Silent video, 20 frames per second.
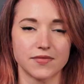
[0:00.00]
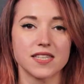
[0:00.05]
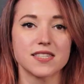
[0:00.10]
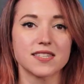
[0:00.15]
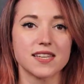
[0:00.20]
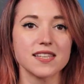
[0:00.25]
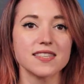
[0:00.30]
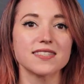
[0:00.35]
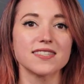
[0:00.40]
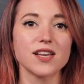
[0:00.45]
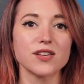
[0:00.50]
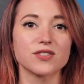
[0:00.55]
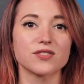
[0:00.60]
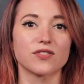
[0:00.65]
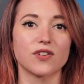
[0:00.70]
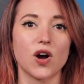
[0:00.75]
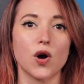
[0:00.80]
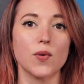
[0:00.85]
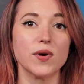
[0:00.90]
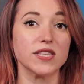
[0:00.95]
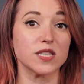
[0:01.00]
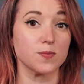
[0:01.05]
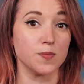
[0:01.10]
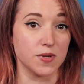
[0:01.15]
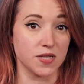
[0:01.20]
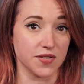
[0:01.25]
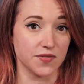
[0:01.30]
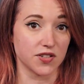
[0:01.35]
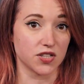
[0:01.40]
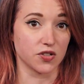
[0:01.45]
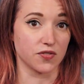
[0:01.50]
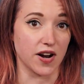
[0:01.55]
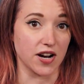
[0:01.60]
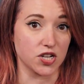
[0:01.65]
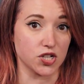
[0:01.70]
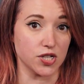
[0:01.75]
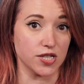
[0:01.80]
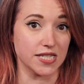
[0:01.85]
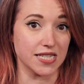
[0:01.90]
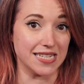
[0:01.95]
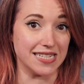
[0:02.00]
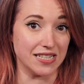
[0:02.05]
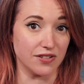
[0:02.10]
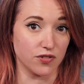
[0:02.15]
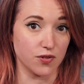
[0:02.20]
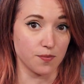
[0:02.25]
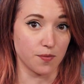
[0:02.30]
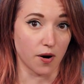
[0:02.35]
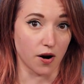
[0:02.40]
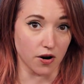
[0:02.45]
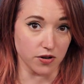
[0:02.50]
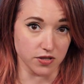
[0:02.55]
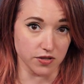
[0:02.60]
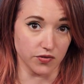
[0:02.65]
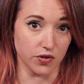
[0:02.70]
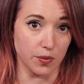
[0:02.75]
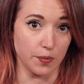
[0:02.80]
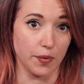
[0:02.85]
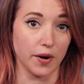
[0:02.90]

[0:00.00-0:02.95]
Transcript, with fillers: Skin cells grow in specific directions in different parts of your